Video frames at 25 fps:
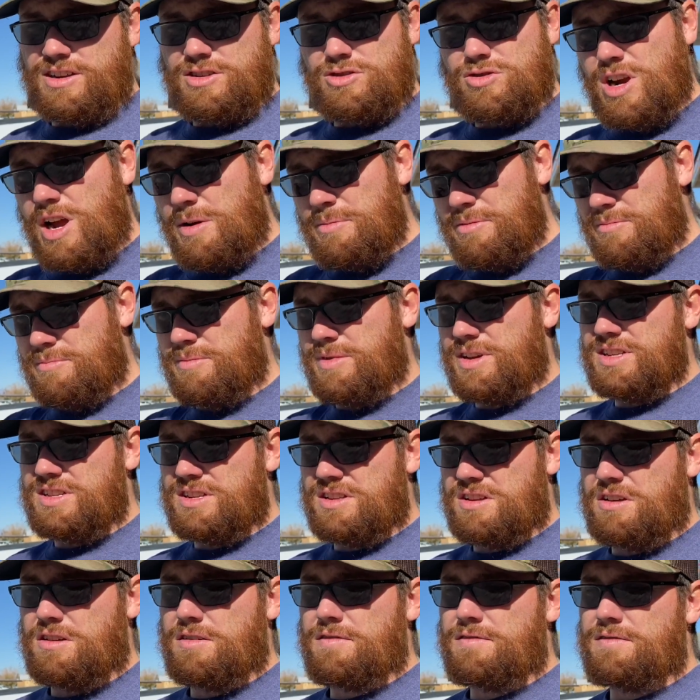trap them
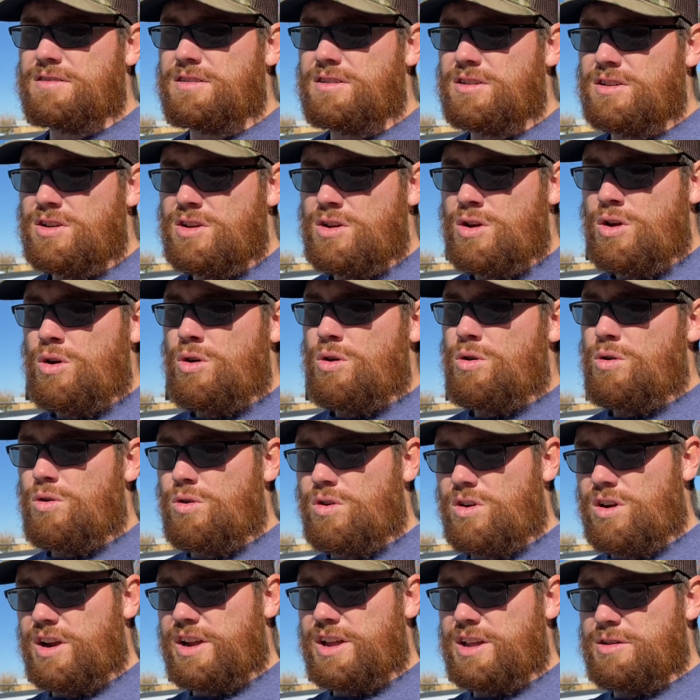myself,
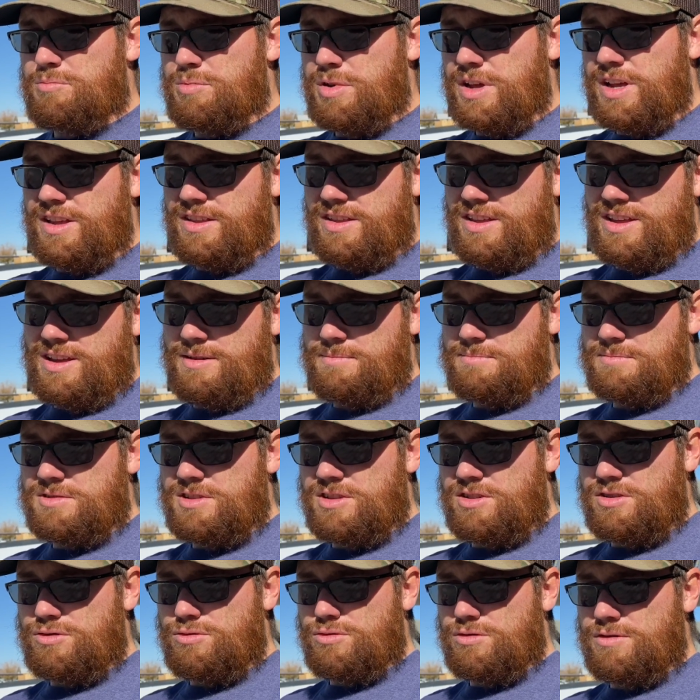or I could pay them to
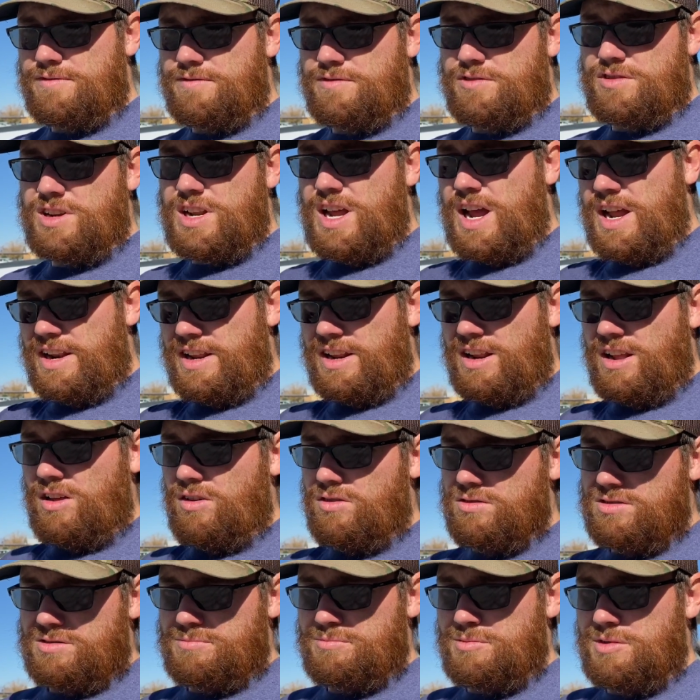do it for ninety
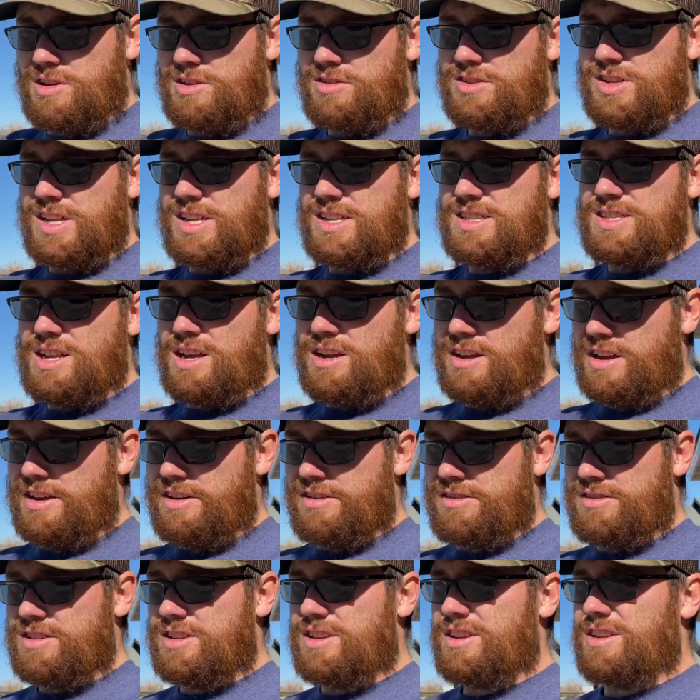dollars a month, and it's not
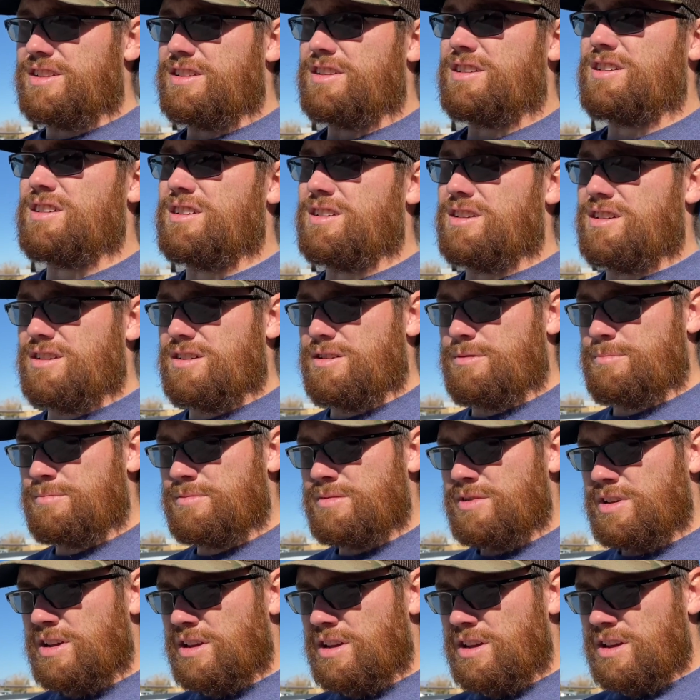guaranteed. Um,
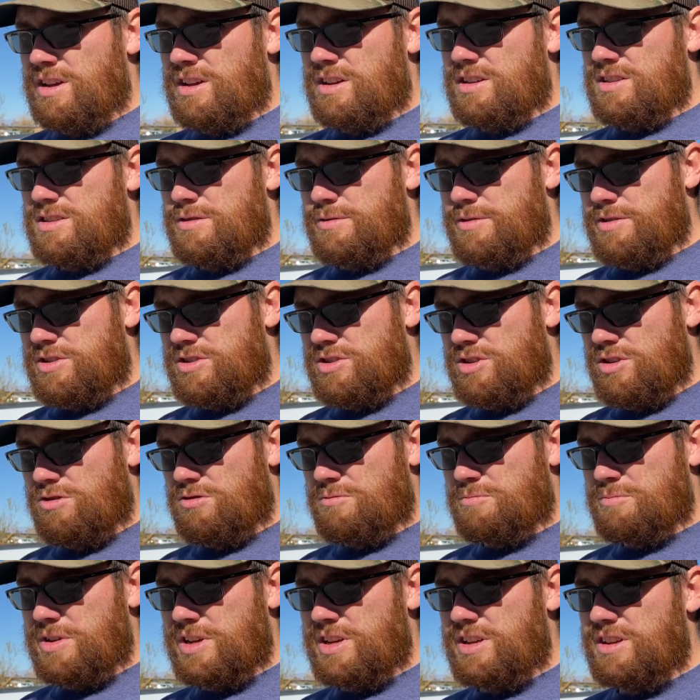so he
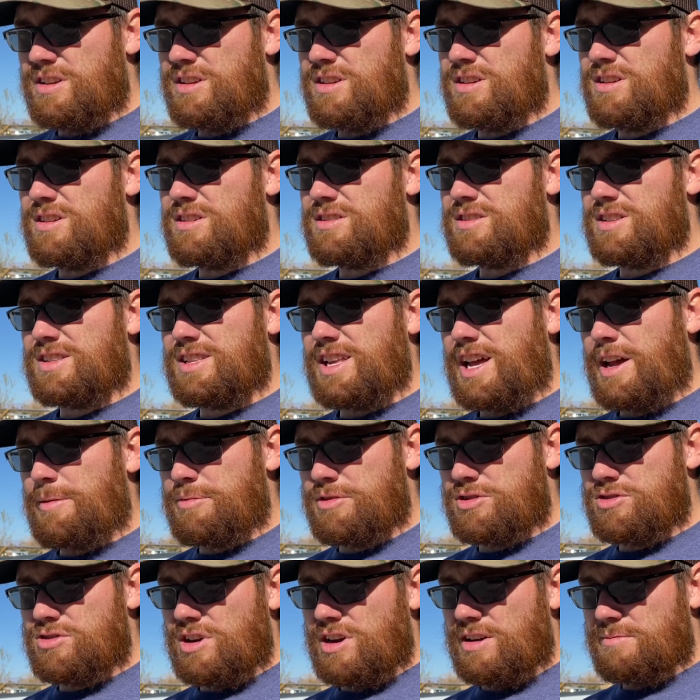showed me the type
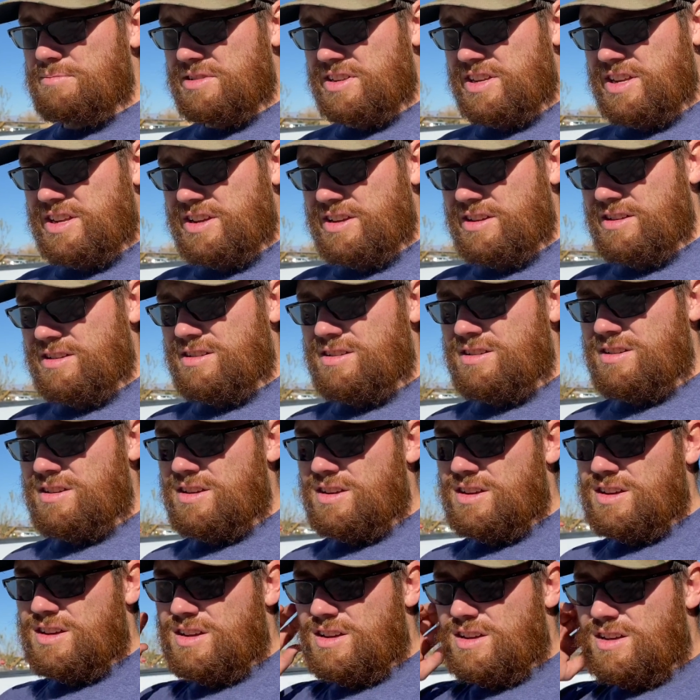of trap to get,
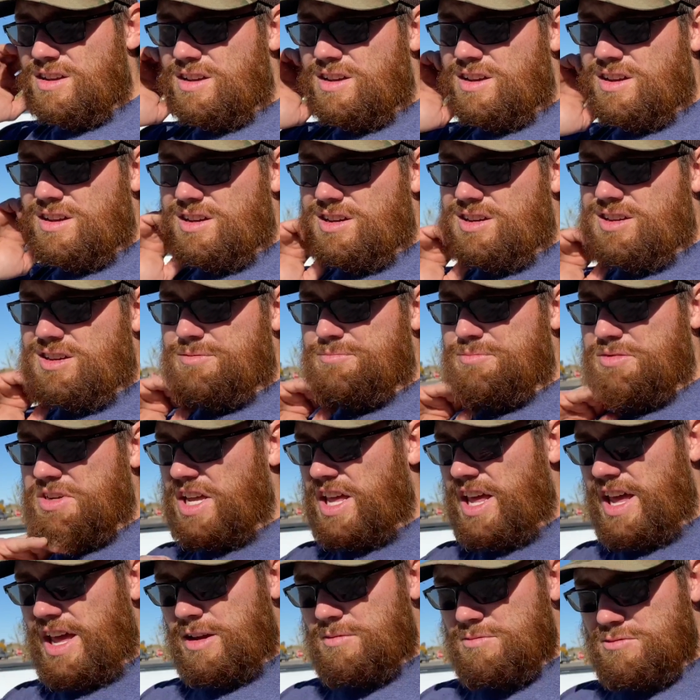um,
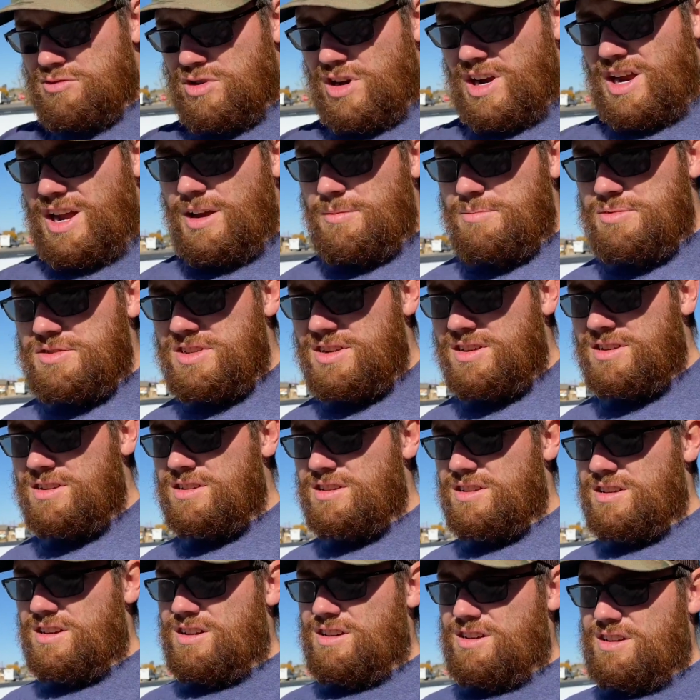Macabee traps.
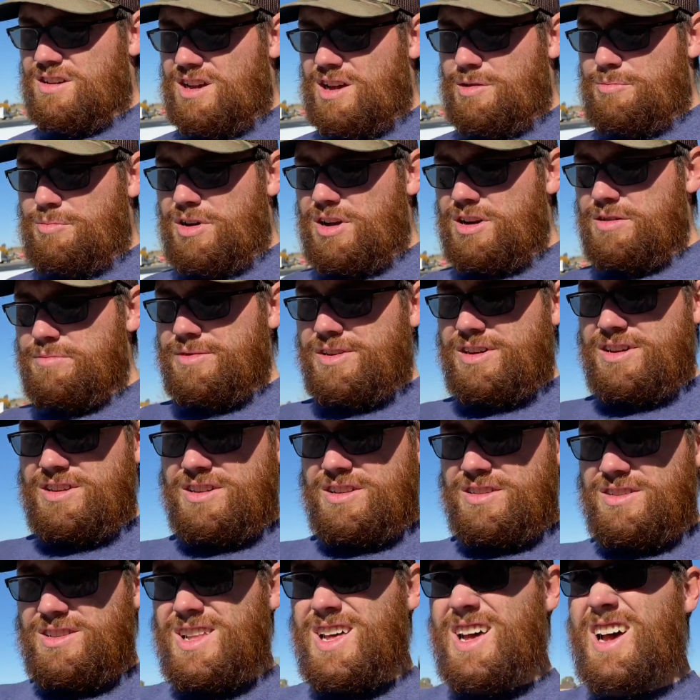Uh, I bought them
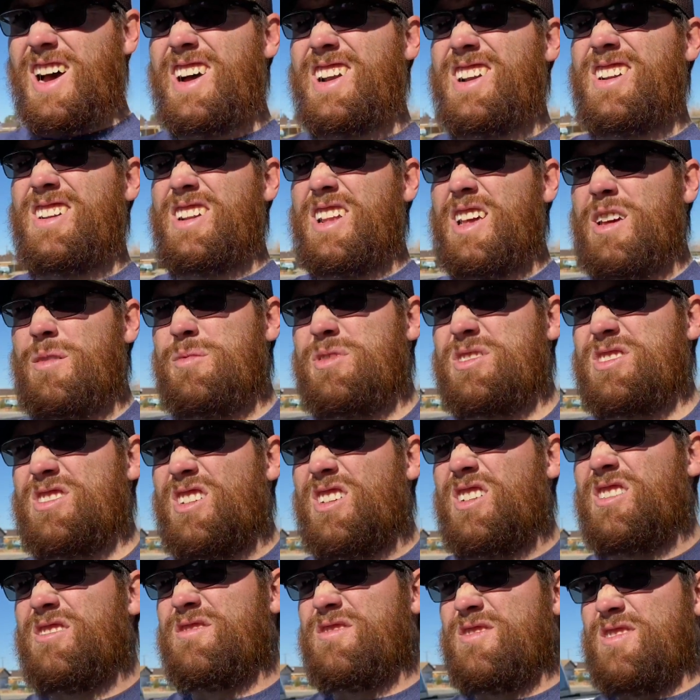online on
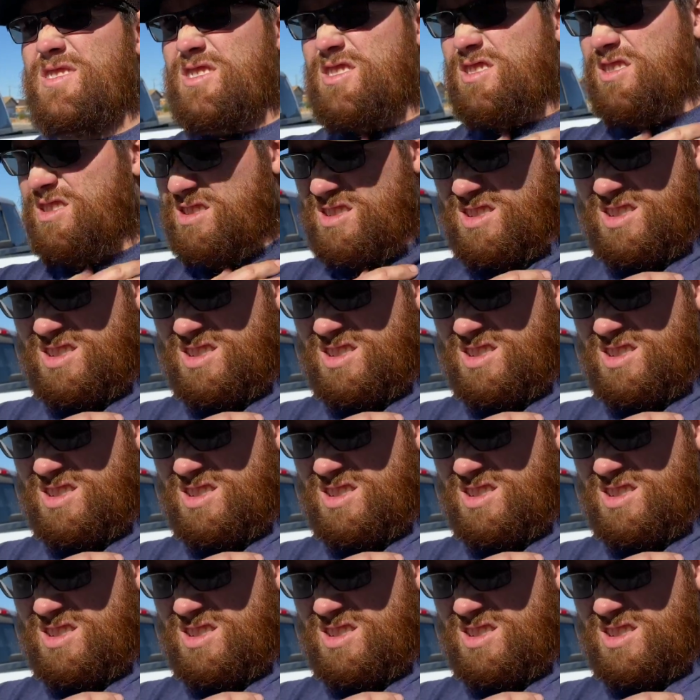Amazon for